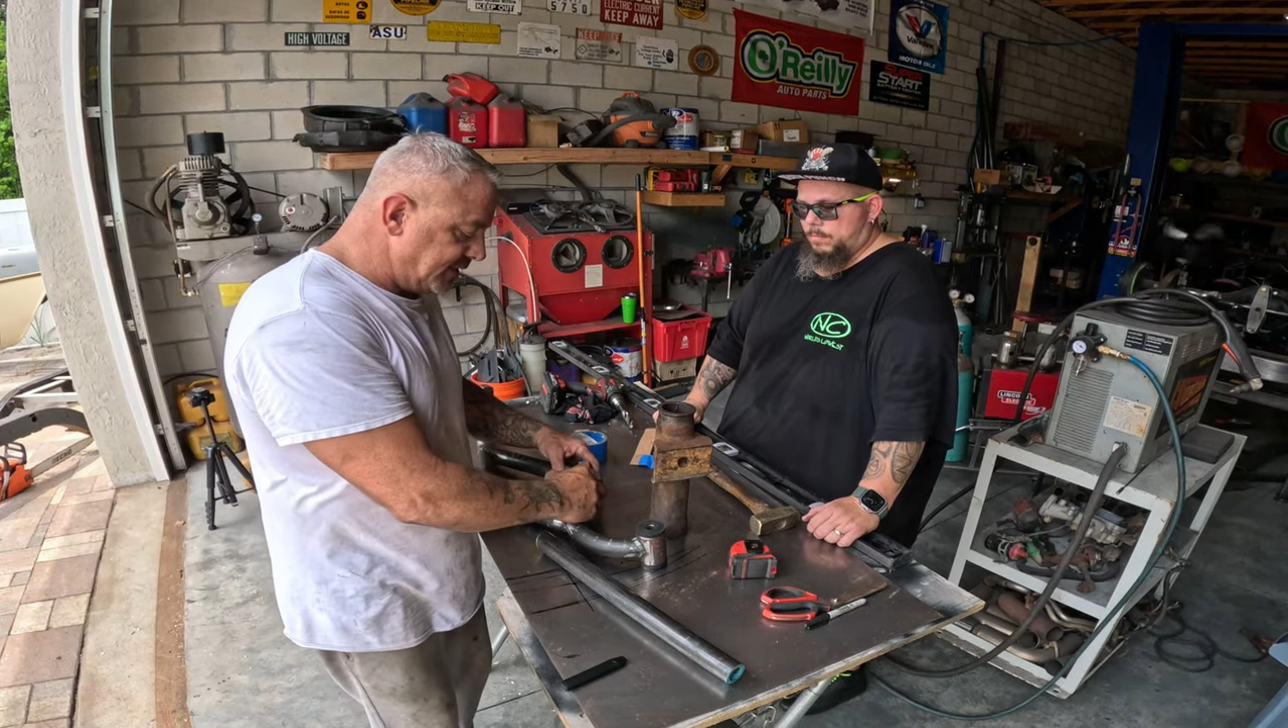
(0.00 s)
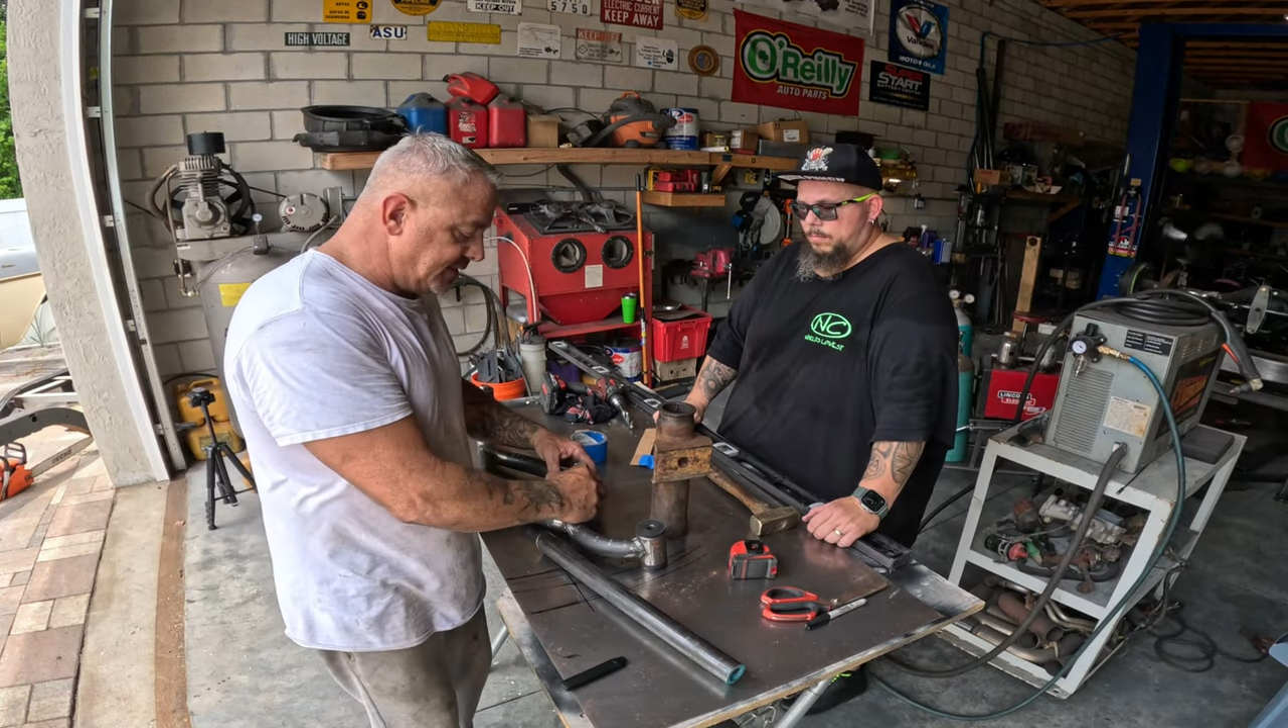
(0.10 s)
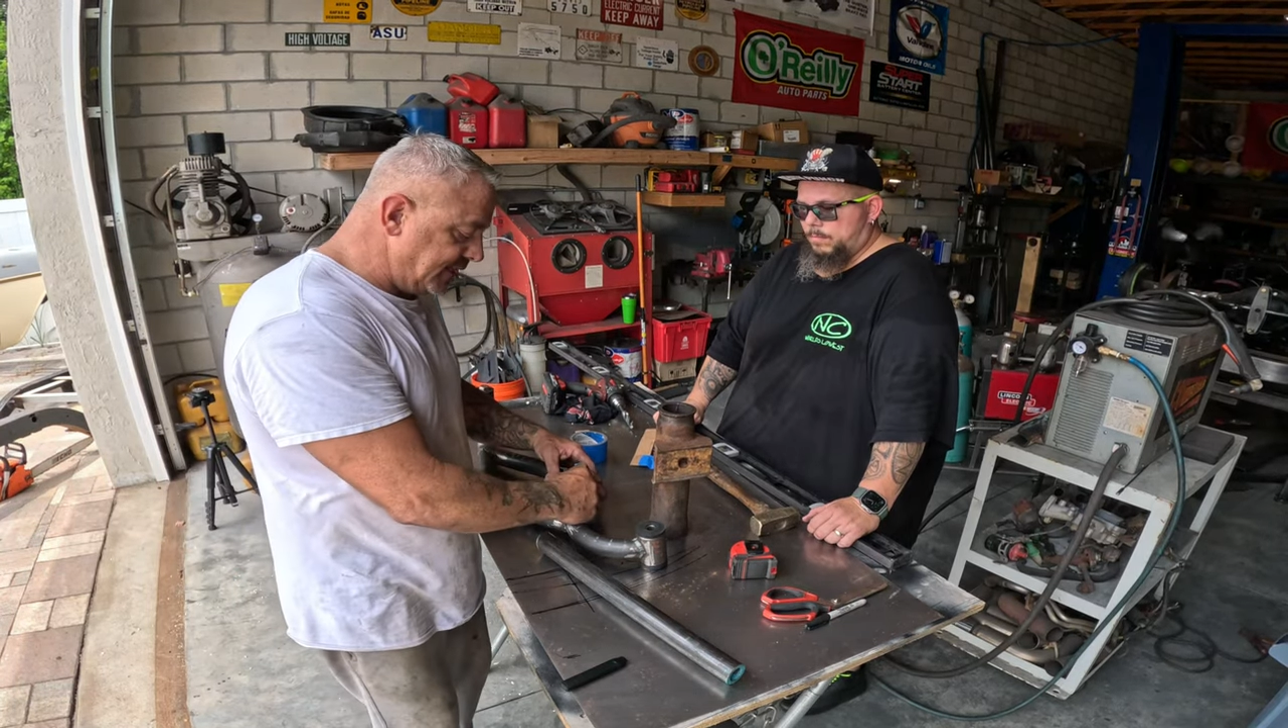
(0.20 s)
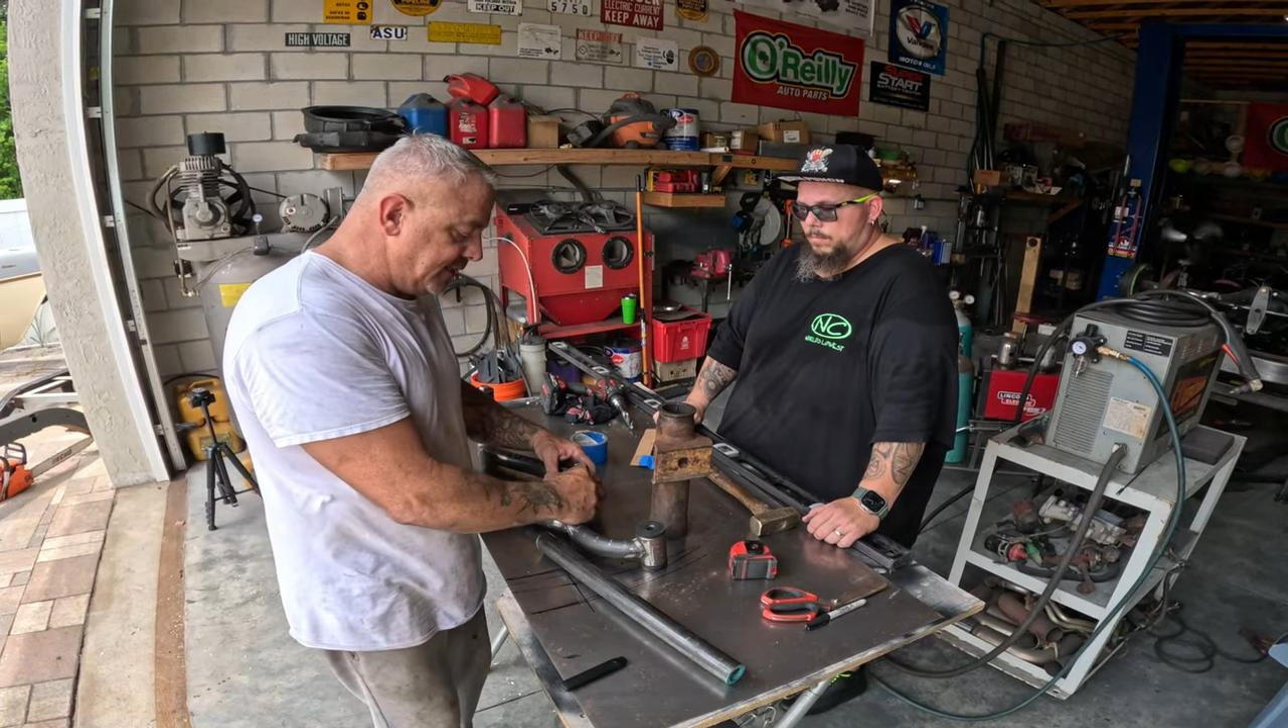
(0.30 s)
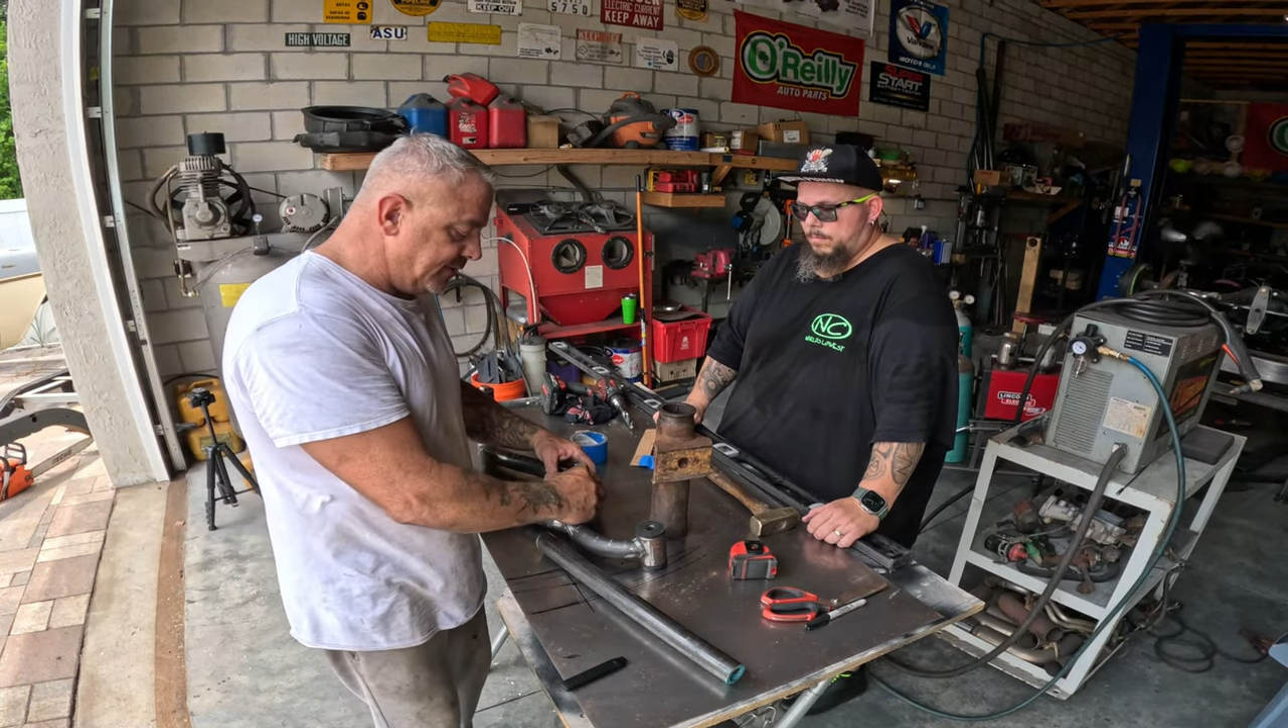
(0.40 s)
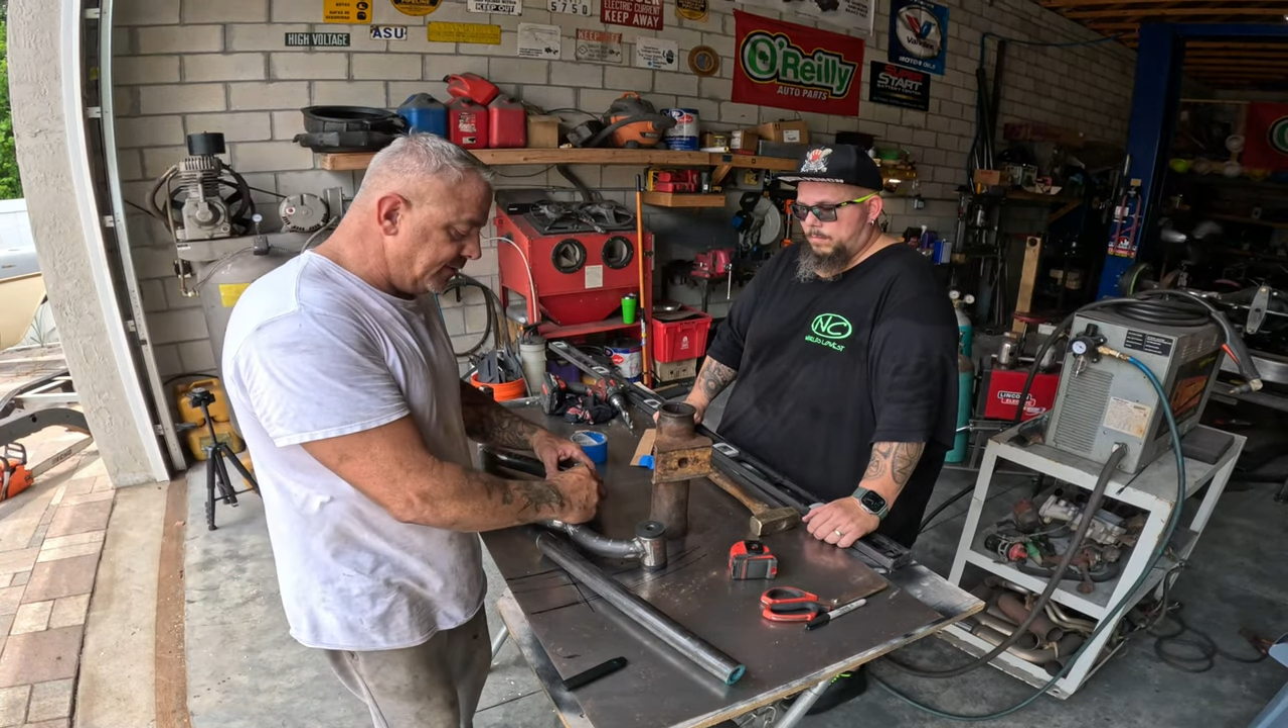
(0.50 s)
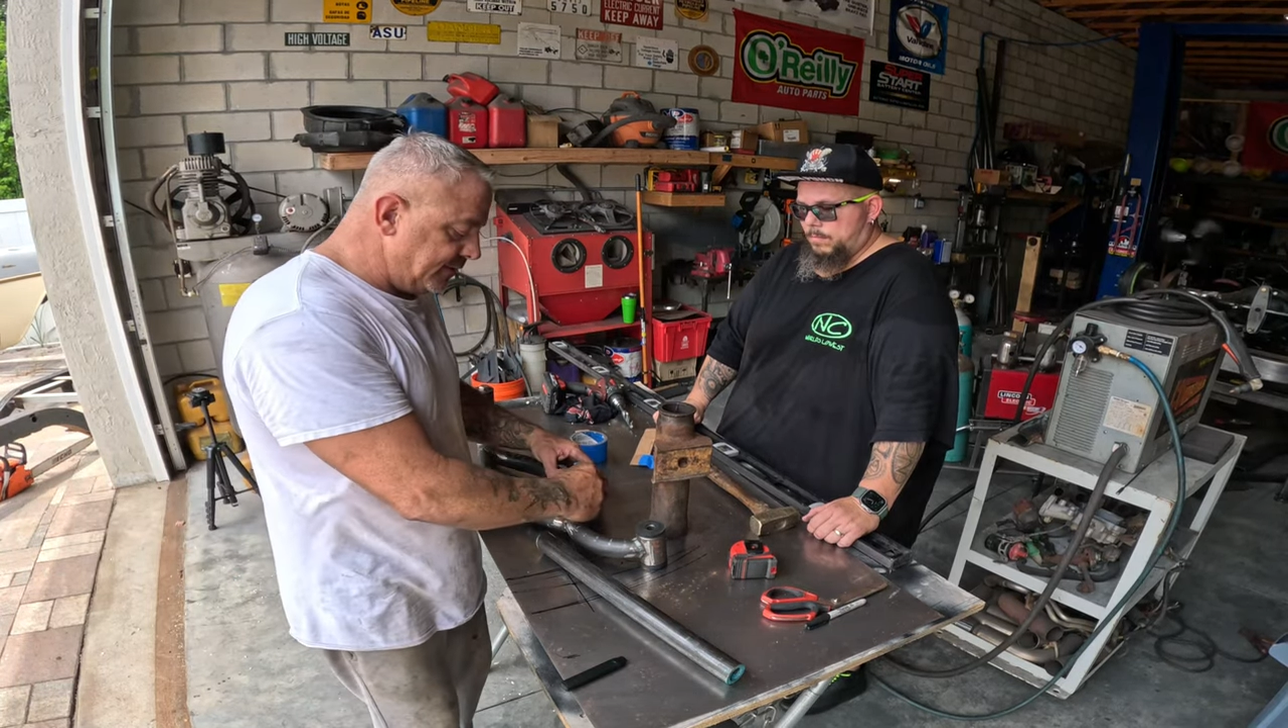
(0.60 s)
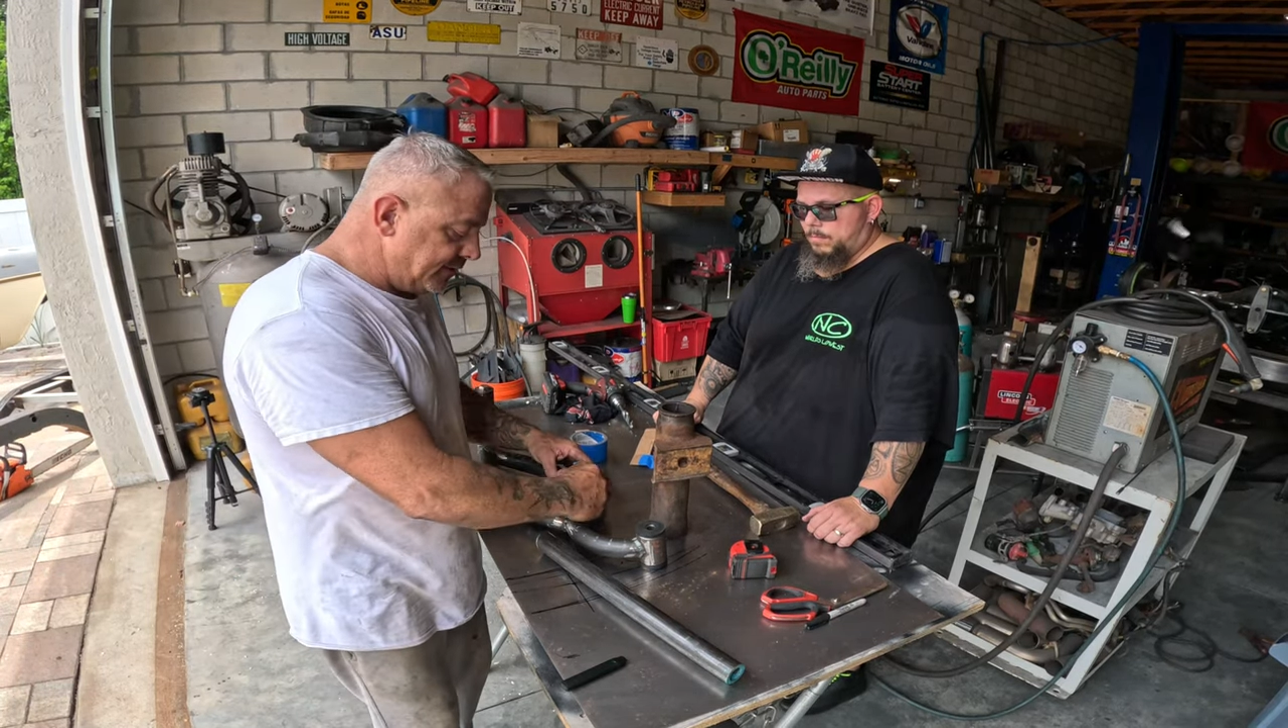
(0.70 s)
this here